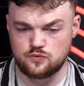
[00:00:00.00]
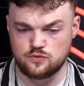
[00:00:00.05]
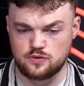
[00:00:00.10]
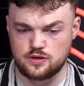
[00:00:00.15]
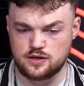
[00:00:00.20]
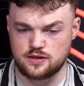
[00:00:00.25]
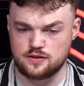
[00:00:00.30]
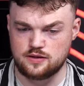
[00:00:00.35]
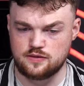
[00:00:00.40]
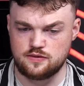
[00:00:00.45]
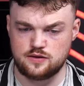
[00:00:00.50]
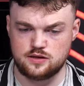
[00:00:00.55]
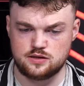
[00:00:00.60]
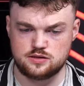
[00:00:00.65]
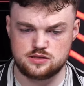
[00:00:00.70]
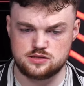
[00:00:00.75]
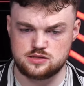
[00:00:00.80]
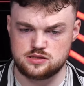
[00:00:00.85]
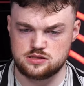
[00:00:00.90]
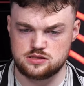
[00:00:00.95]
and I think
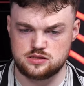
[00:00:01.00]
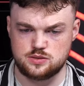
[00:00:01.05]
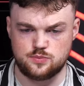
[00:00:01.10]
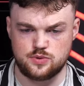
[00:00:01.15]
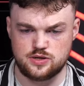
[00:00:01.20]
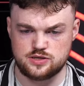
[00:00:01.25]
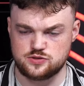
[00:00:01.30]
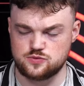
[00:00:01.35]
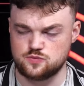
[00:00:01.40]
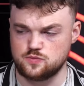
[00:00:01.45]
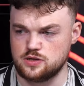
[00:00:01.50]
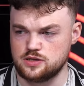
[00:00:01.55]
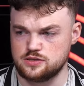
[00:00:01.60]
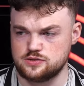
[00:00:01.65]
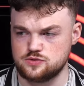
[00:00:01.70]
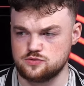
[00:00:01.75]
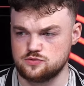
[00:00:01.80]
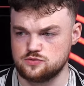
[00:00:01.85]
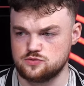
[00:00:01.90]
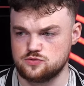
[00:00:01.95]
this is the best way
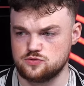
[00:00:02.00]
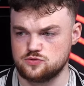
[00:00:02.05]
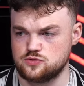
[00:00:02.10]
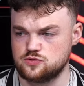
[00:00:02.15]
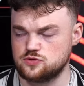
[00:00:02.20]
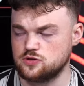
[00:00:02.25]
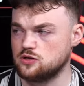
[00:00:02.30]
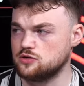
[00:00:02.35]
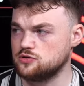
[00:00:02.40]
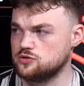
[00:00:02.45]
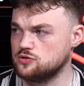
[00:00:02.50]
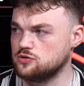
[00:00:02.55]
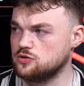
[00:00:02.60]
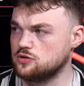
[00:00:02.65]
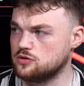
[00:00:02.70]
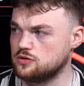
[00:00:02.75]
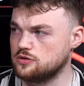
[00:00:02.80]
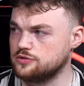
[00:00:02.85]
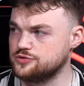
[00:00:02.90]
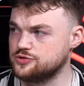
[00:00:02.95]
to start
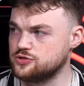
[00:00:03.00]
your journey.